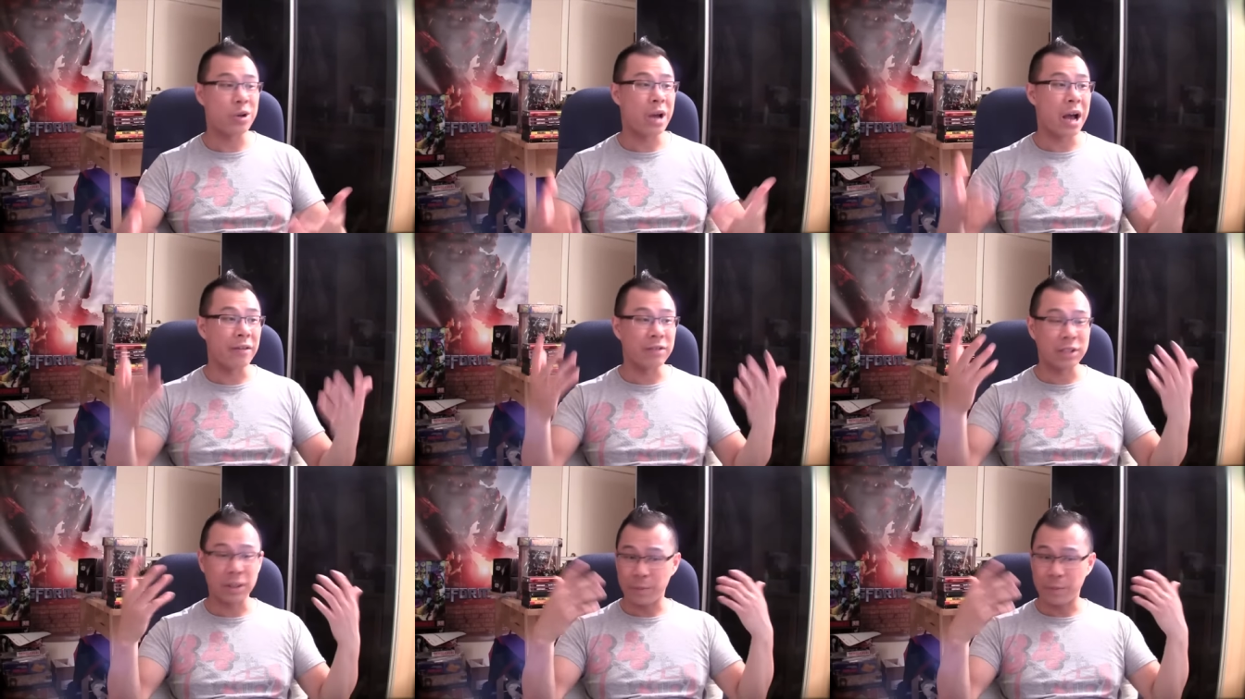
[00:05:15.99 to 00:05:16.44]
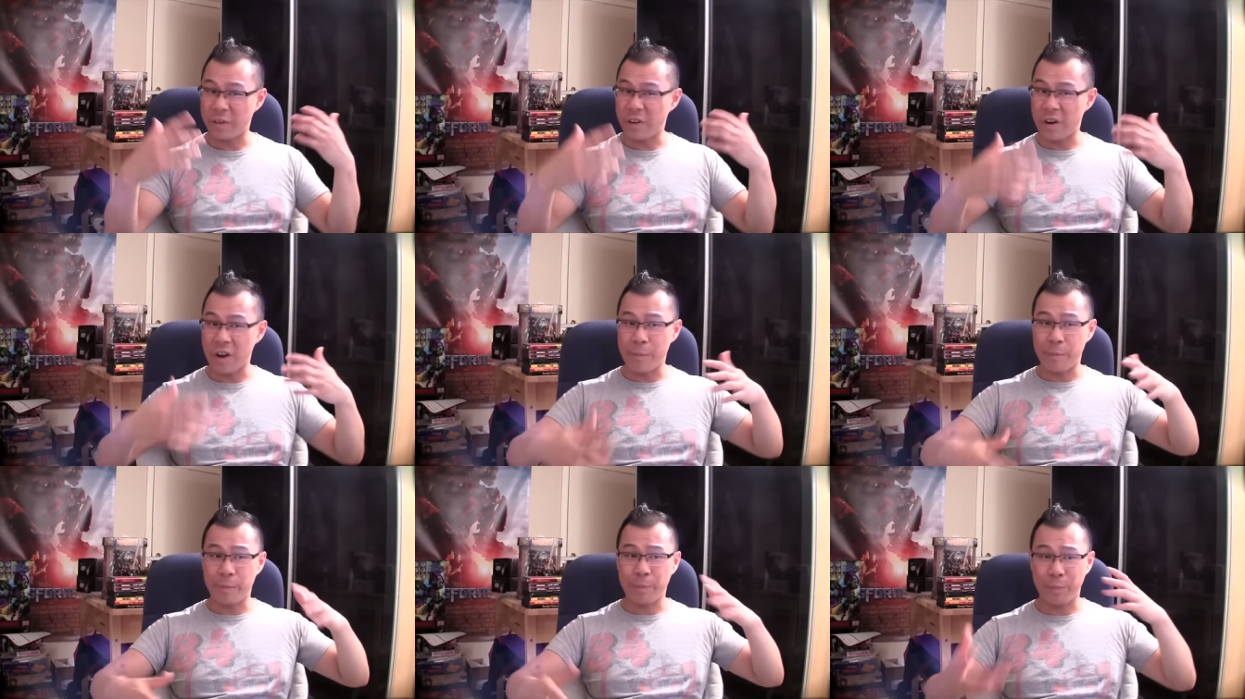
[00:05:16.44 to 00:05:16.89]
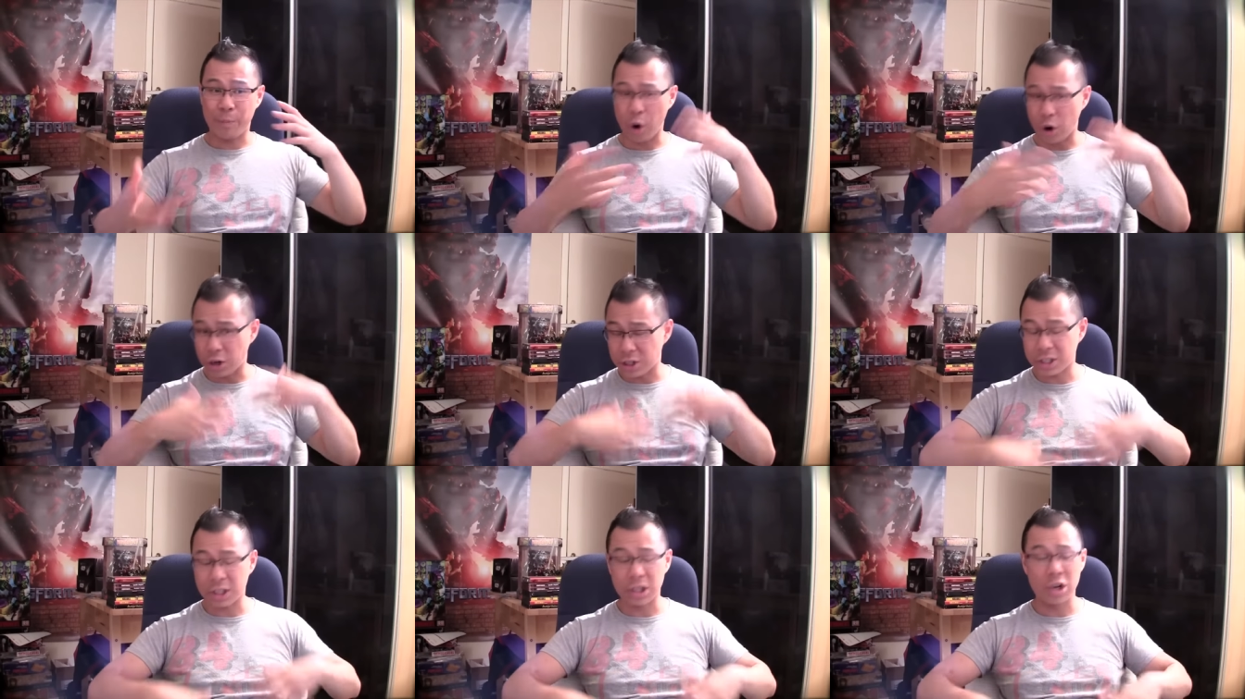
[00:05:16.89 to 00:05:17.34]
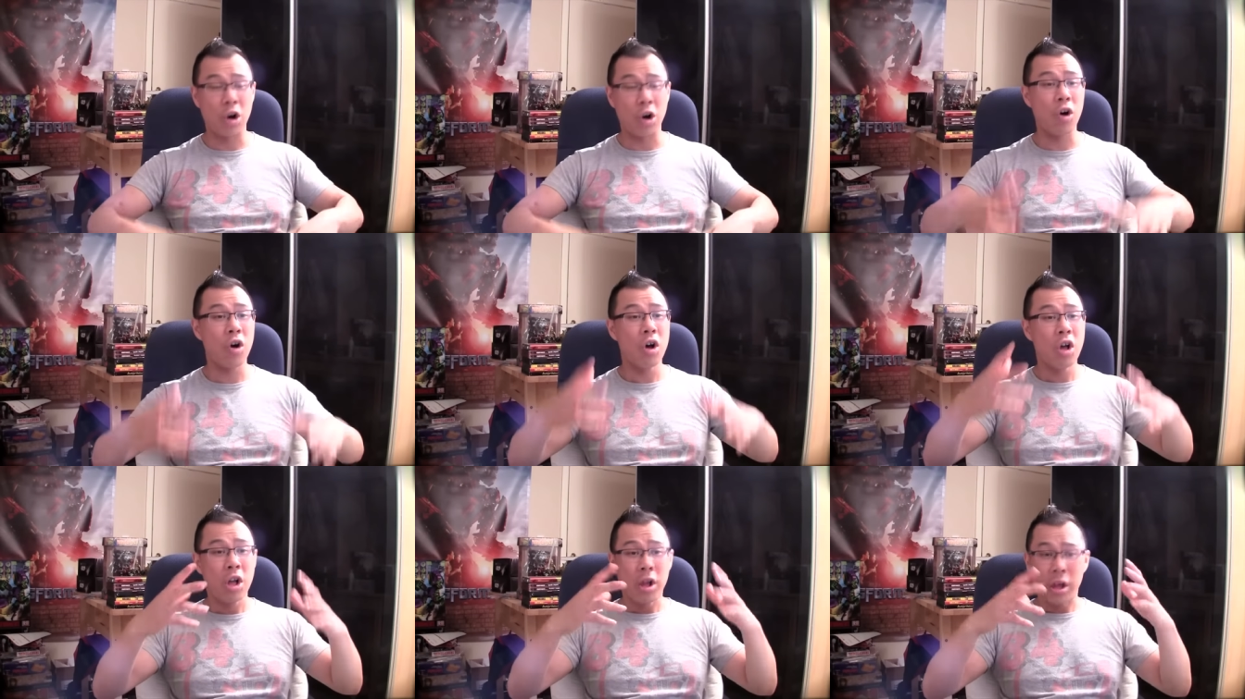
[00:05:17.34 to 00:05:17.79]
you have some very
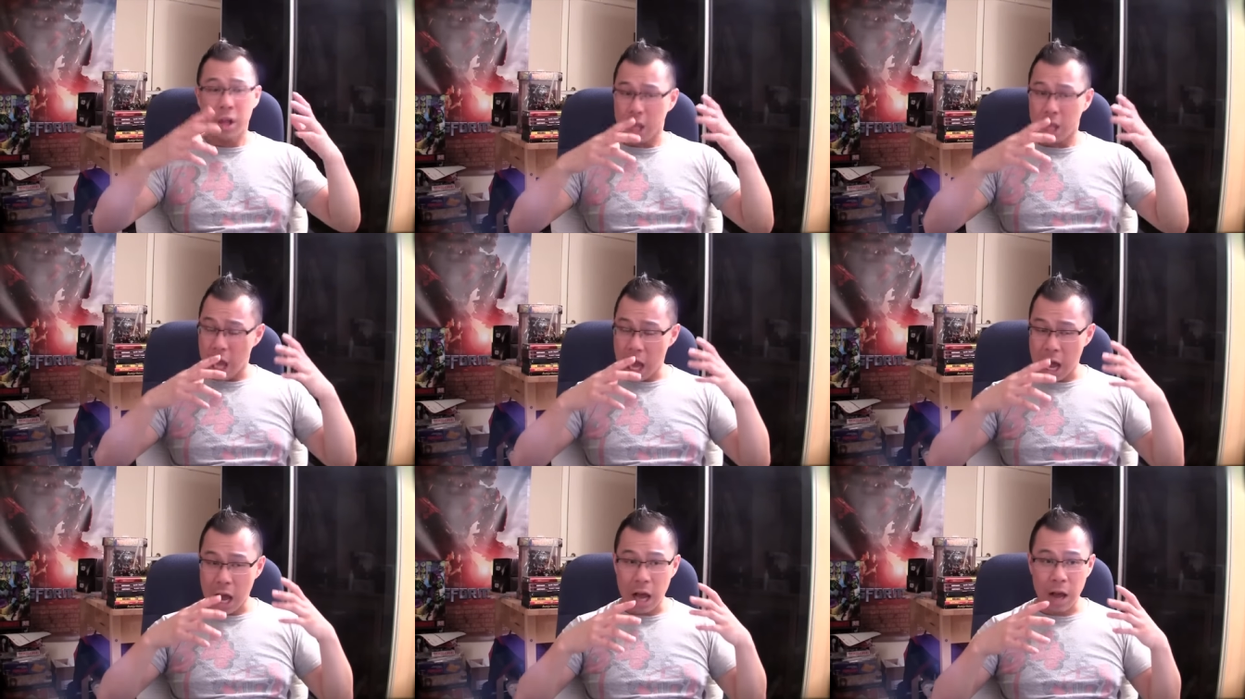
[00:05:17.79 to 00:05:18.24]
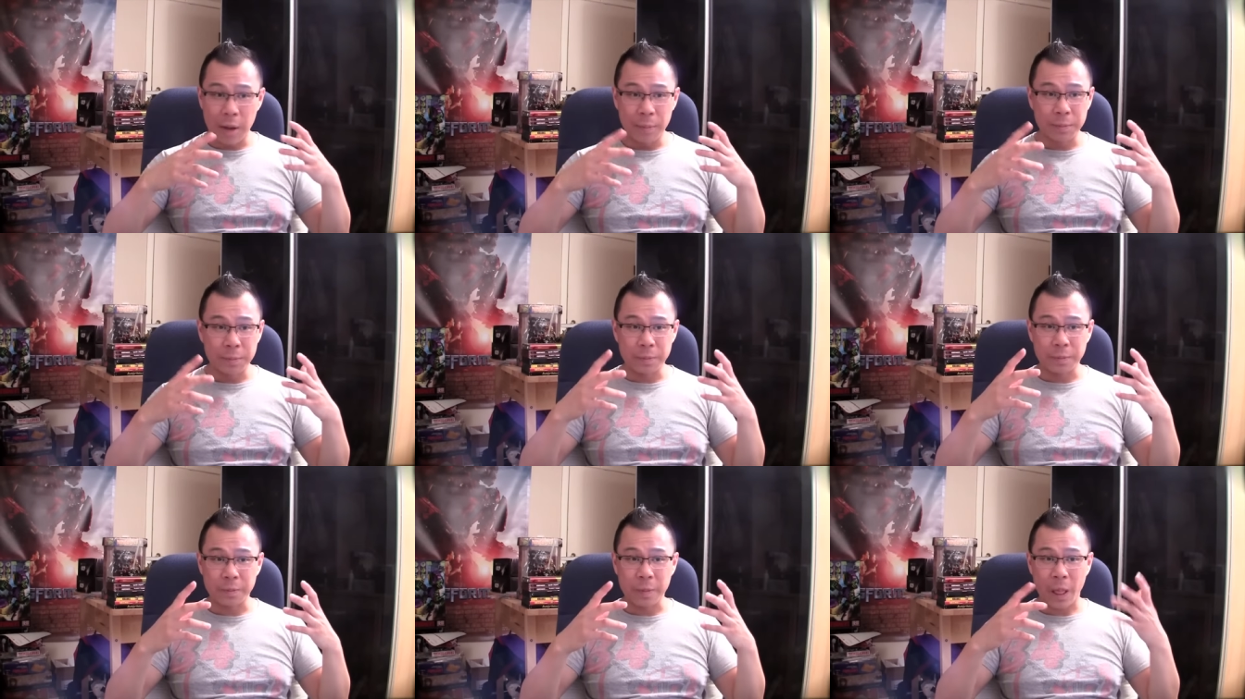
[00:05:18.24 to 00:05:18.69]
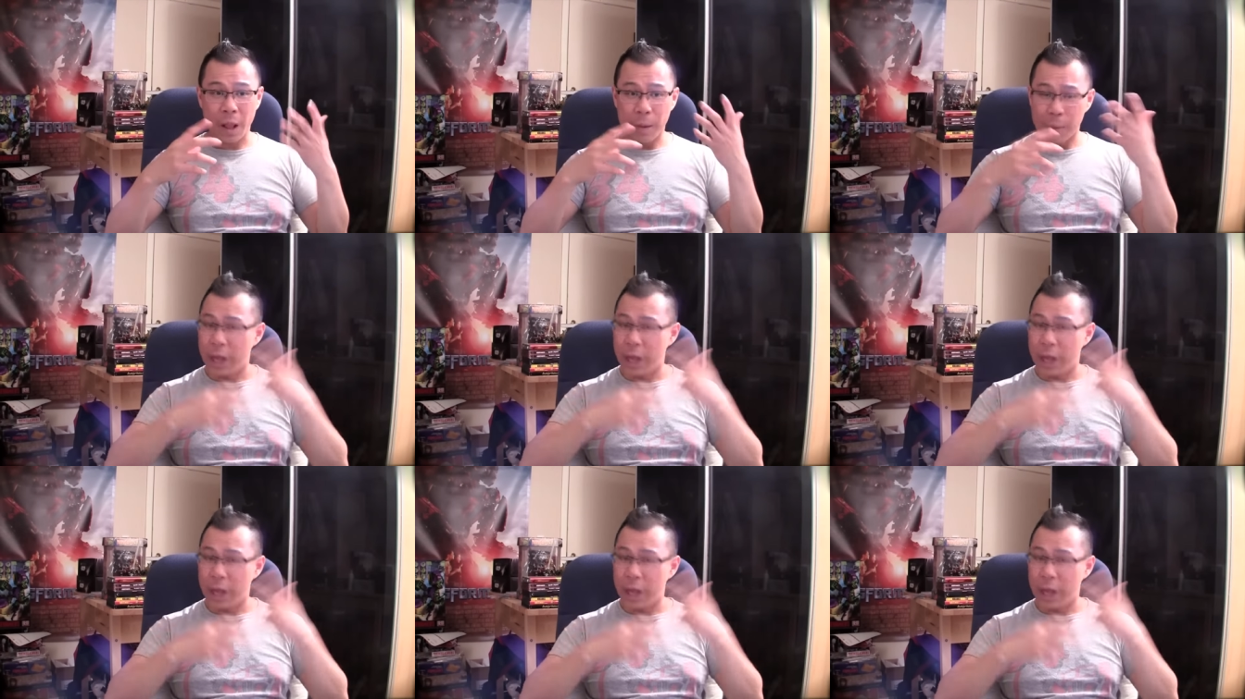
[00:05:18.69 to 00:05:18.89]
personal um,